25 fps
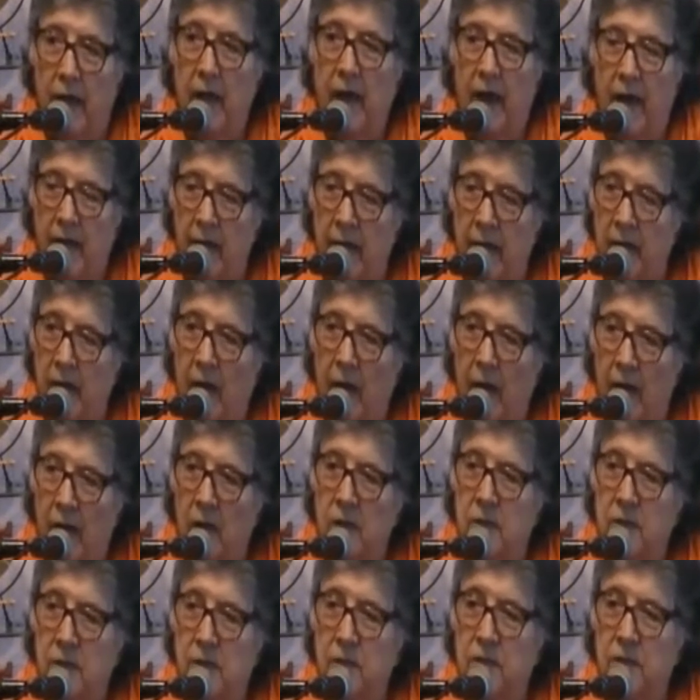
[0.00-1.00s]
and
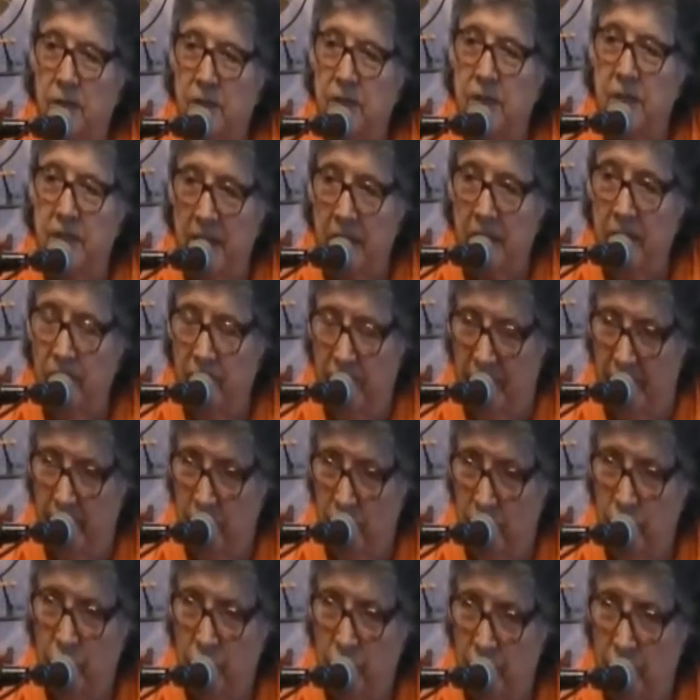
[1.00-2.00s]
our
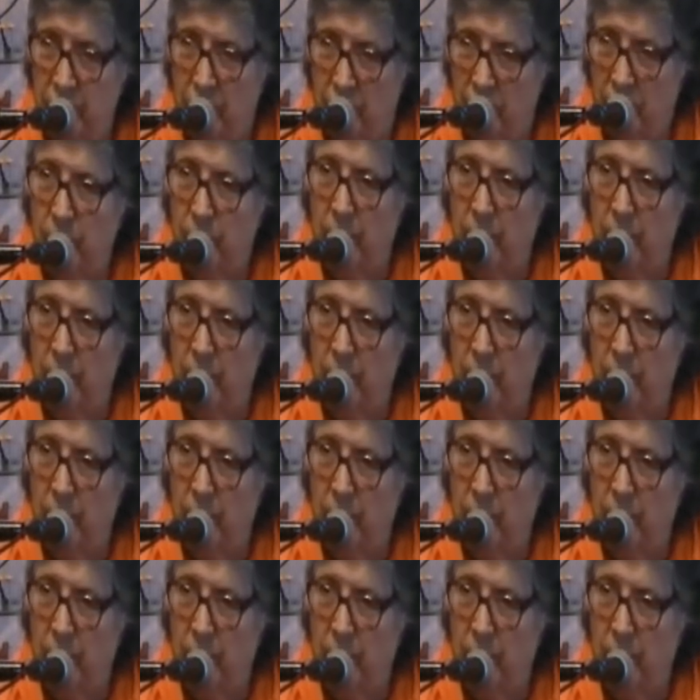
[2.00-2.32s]
devotional